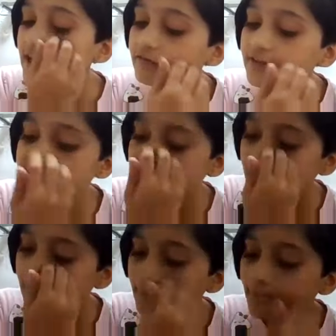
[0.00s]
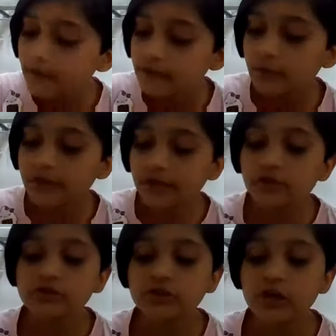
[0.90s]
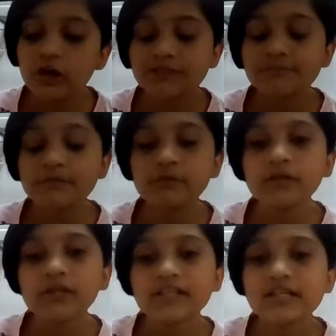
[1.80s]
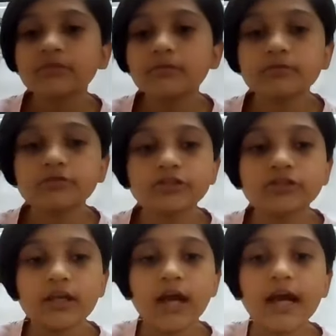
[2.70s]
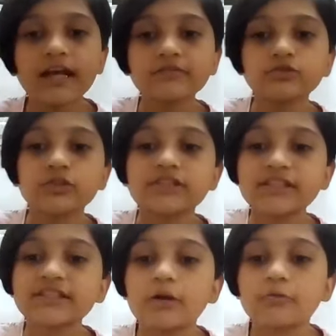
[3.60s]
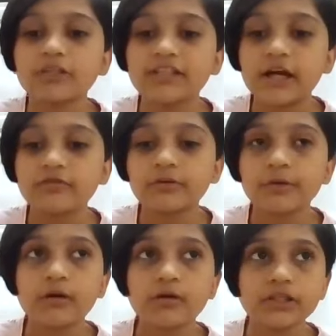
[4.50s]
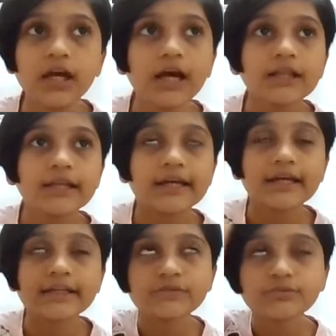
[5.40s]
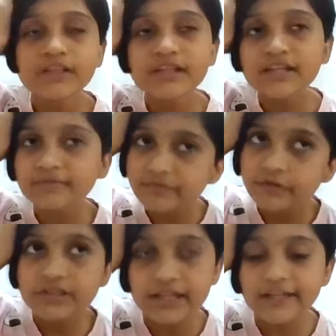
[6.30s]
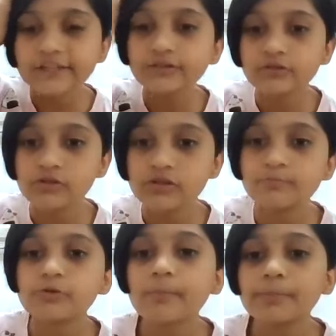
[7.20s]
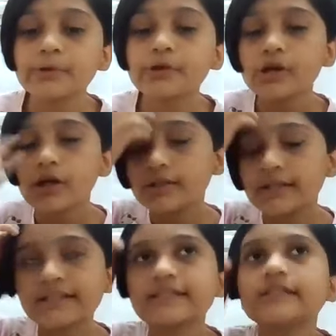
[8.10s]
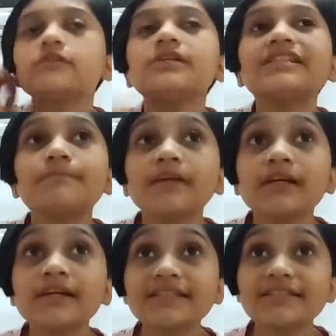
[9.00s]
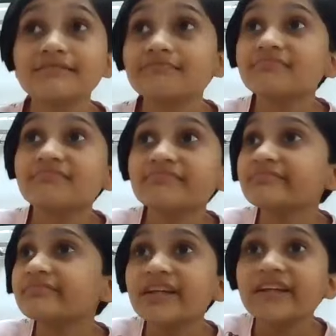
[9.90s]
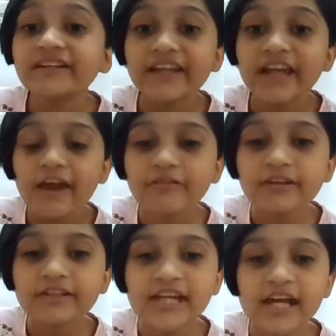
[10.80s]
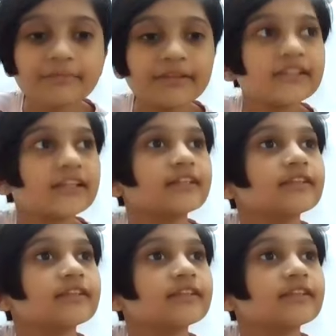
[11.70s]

every time, like when I go to the hospital, sometimes the doctor say I have to do it 6 hourly now from now on. Like it's really confusing. I don't know the proper like sequence, because every time they just